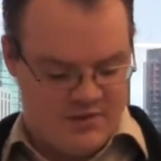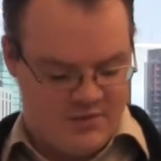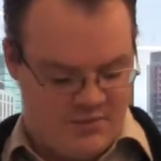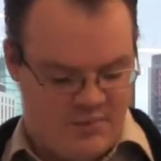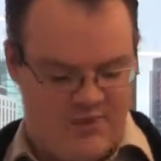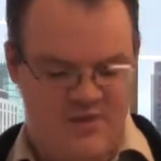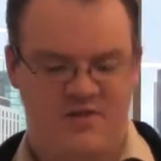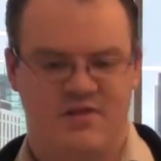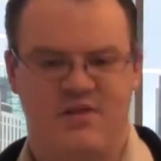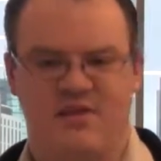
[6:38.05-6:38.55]

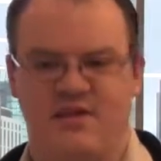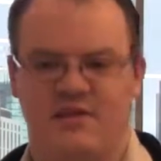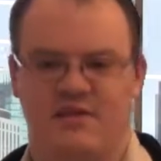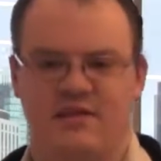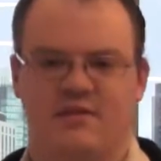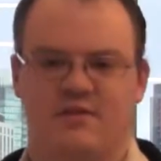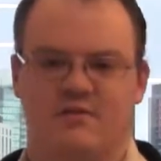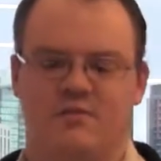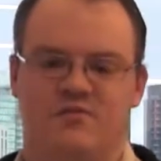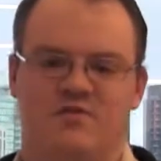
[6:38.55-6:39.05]
One thing
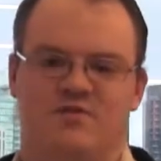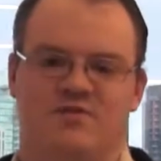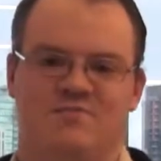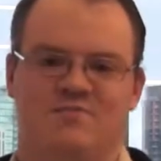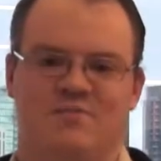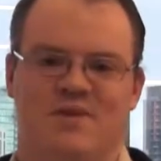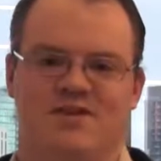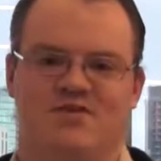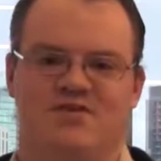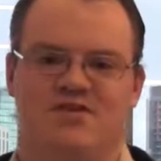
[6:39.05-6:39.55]
that was
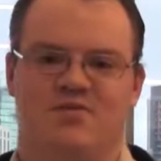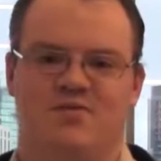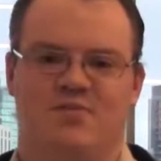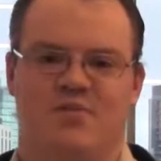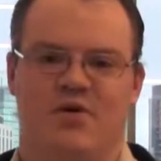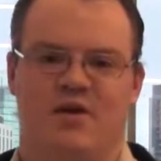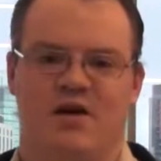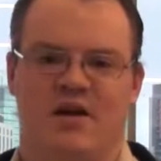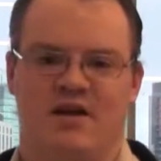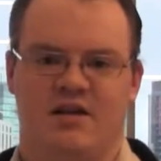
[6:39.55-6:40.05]
mentioned
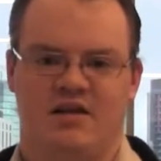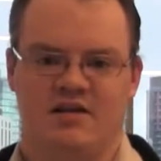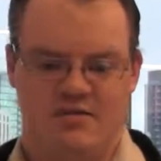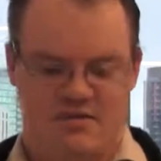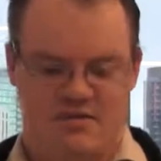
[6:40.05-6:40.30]
by